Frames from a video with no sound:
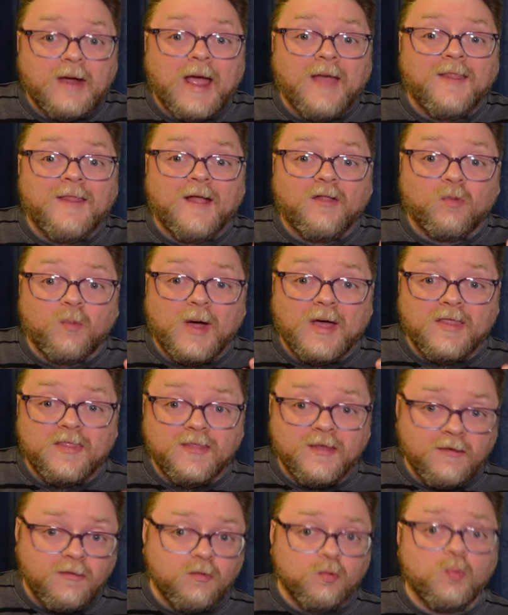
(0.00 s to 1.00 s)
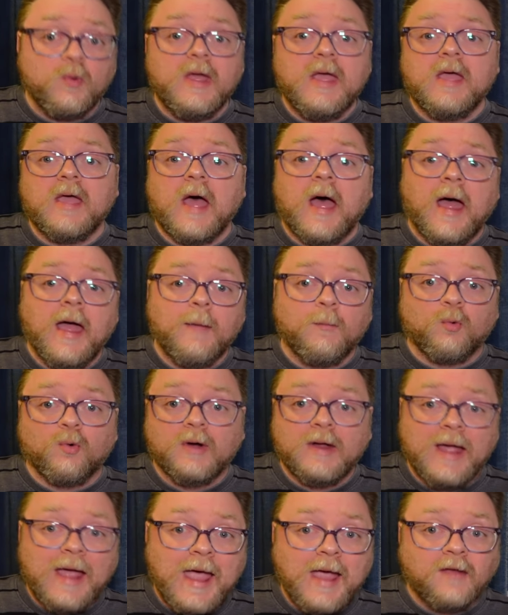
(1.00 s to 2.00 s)
and that's why this week I'm
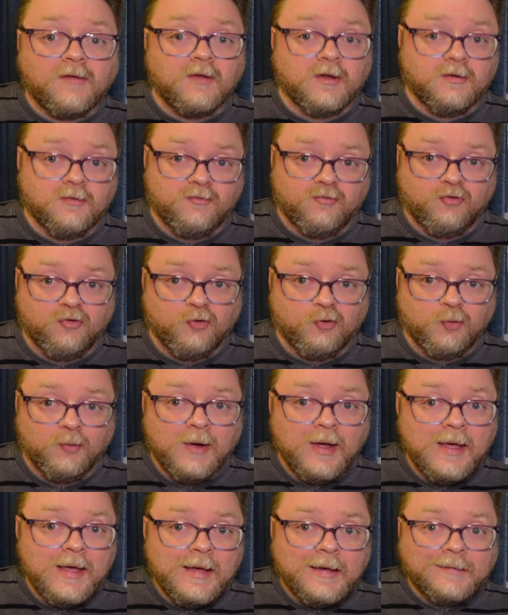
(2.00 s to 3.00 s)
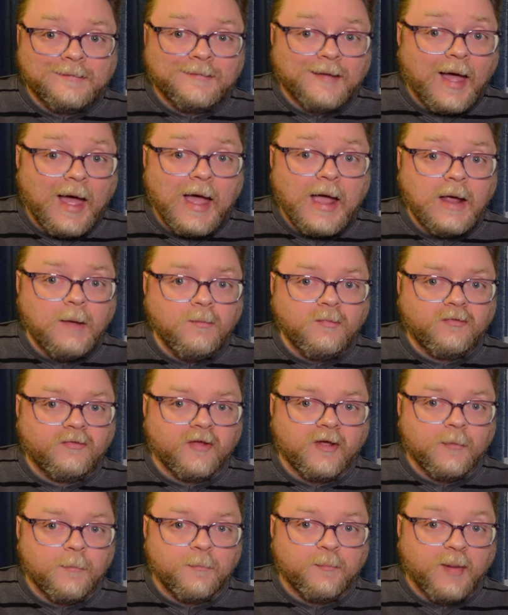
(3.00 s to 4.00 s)
reacting to Time
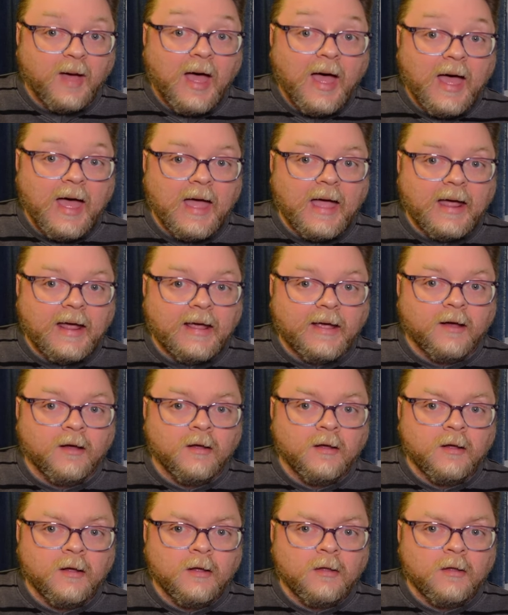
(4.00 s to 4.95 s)
to Buy,